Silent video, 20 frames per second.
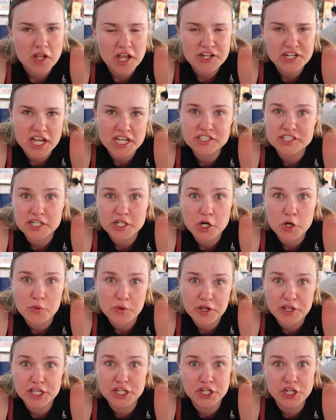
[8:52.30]
It tastes like a
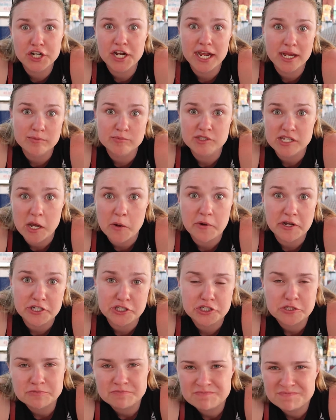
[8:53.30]
really good ham
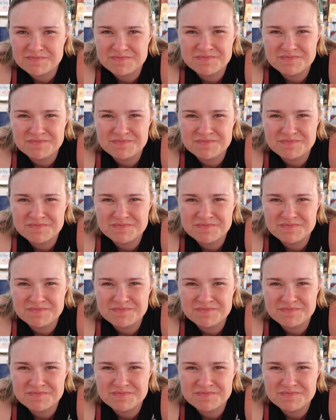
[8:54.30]
sandwich.